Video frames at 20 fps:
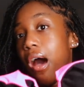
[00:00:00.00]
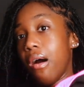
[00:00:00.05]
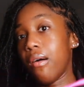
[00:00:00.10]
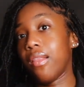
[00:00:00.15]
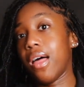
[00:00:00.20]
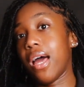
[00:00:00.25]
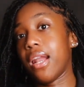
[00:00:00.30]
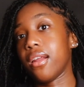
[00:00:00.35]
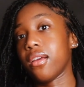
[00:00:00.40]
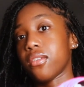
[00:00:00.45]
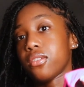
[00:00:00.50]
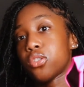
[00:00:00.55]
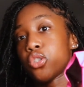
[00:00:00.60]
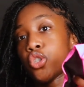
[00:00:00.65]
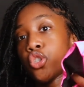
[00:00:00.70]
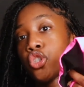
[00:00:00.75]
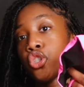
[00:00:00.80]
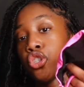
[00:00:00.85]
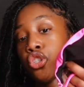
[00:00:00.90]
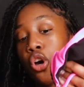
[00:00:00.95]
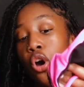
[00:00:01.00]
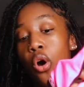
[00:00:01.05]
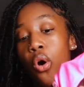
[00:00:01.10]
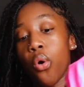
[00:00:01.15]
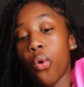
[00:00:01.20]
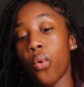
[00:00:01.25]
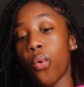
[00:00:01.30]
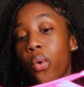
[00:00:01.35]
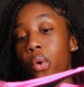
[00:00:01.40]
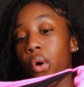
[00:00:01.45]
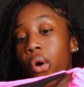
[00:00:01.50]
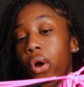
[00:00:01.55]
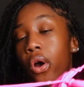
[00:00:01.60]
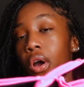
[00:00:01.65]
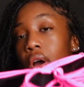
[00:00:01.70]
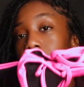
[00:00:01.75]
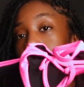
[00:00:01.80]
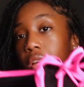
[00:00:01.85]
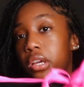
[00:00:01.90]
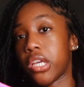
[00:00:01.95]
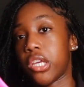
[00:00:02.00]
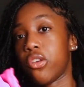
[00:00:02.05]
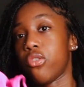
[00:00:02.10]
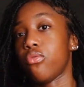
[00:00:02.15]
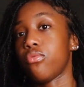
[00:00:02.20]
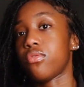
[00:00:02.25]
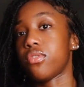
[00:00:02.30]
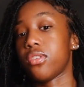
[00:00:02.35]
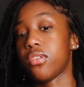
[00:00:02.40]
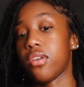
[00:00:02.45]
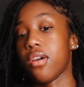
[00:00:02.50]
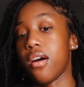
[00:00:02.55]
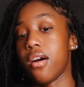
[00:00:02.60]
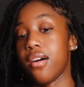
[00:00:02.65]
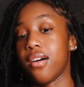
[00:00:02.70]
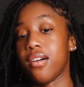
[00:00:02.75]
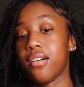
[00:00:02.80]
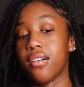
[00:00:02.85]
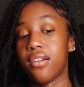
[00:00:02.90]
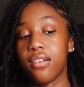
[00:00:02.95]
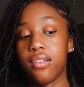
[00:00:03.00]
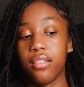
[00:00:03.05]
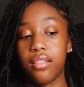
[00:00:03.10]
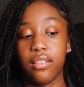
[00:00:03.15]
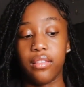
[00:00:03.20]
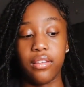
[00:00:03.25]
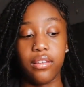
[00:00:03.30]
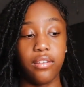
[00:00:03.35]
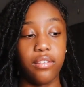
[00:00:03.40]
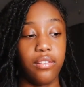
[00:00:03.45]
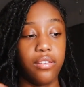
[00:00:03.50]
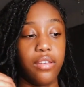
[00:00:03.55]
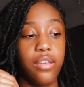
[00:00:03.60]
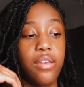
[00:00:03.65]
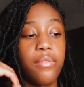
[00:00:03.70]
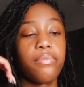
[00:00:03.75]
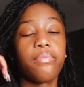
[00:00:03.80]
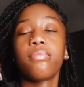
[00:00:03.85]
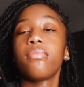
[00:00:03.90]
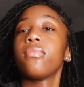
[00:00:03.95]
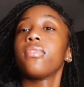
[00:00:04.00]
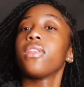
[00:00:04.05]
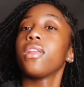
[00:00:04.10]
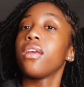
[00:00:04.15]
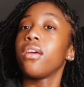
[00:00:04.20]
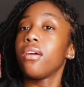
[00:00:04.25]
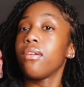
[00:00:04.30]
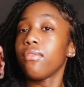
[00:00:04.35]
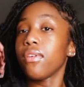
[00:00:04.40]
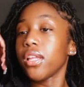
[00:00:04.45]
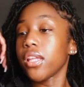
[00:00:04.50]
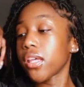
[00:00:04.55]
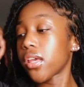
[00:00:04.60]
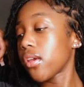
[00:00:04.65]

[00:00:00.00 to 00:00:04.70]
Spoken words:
outlining. So cute, y'all. Literally, really